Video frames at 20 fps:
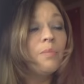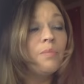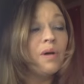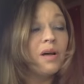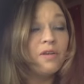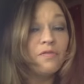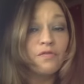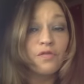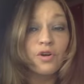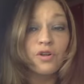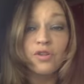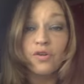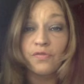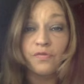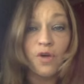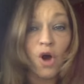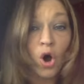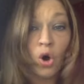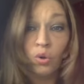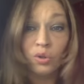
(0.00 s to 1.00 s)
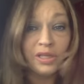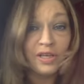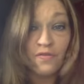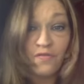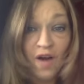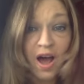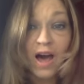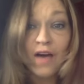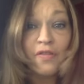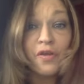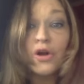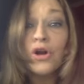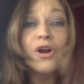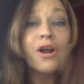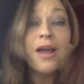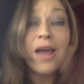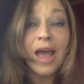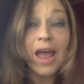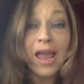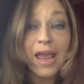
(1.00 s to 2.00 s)
but for the Holy Father
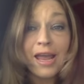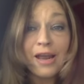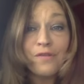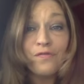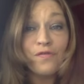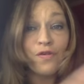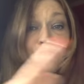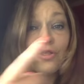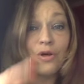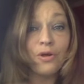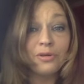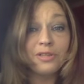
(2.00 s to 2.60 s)
and for the